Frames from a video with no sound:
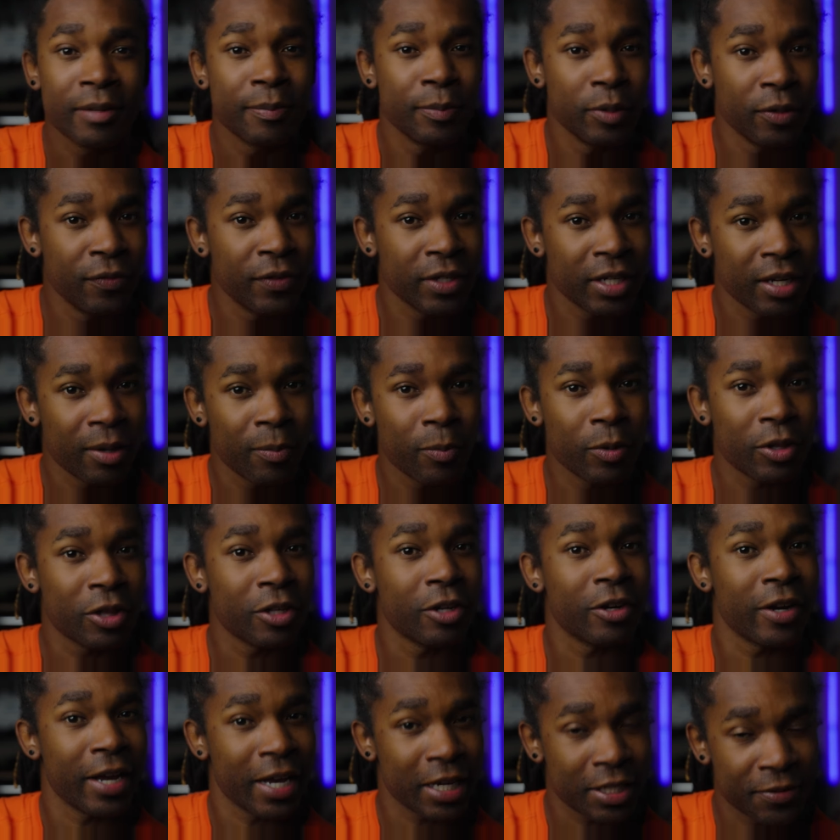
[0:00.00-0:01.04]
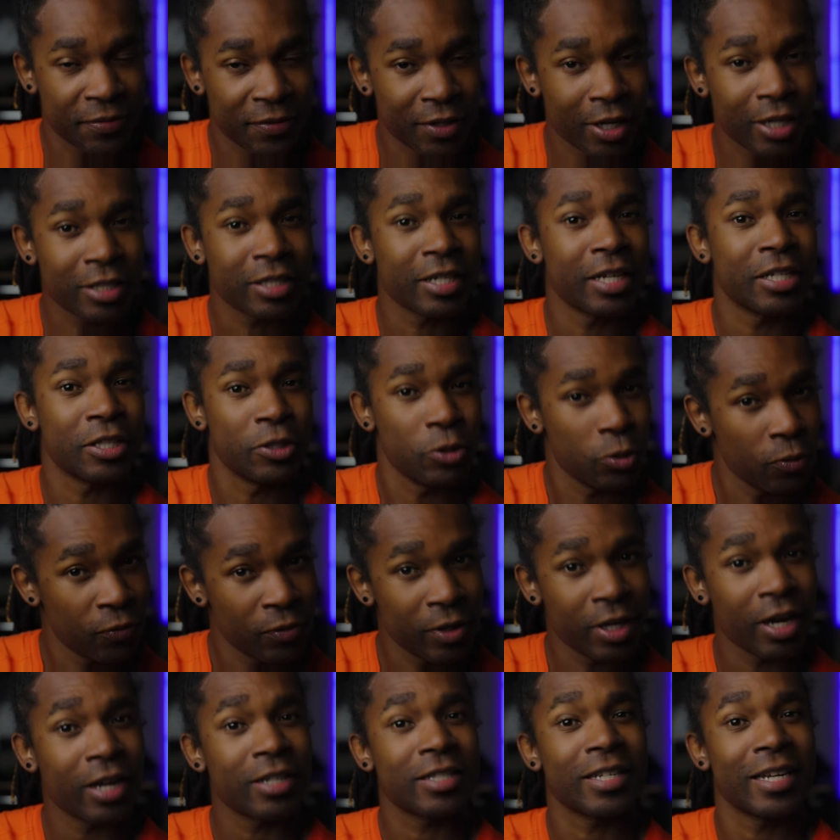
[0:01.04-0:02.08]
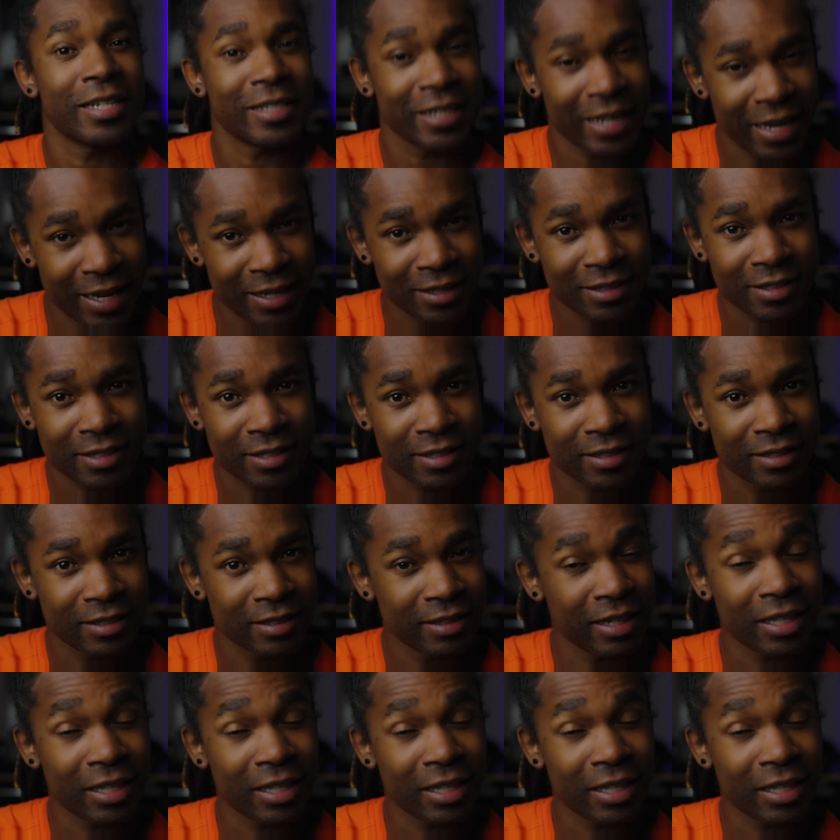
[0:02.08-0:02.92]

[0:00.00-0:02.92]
moving in with your ex-fiance's new fiance's ex?